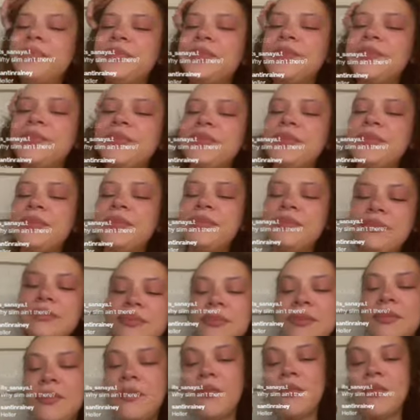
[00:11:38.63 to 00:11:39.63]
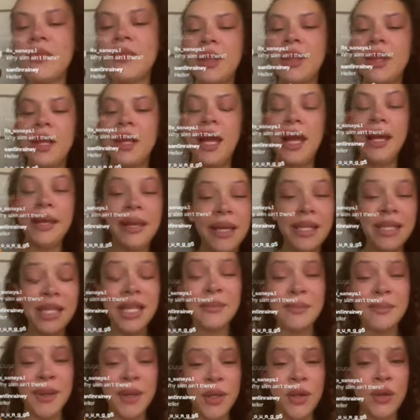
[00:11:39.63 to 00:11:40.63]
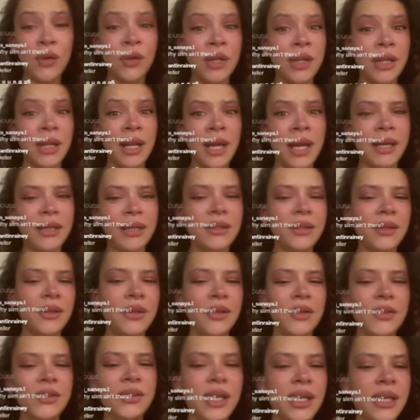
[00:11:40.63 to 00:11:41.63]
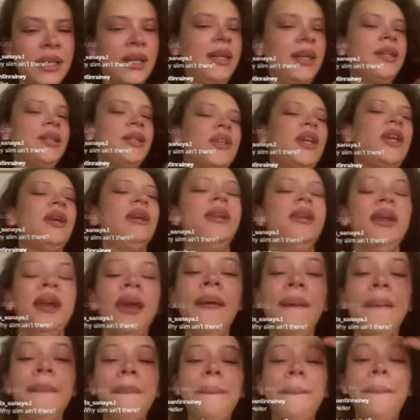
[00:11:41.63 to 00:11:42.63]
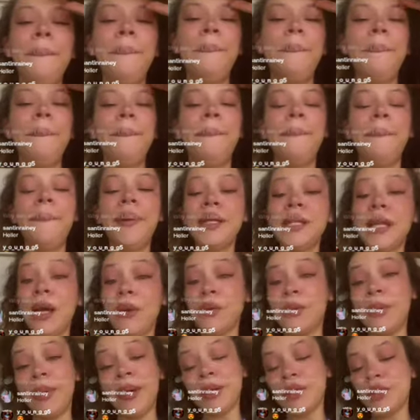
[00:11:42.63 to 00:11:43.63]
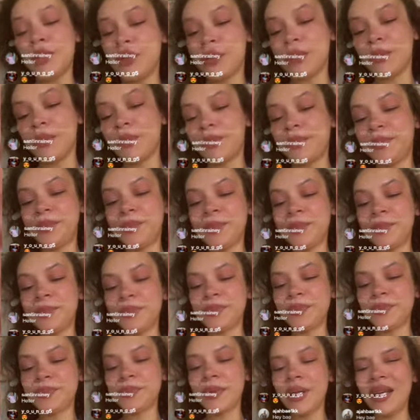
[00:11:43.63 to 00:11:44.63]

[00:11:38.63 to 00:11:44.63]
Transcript: I guess that's my cue to not, you know, take another shot. Because I was about to. But,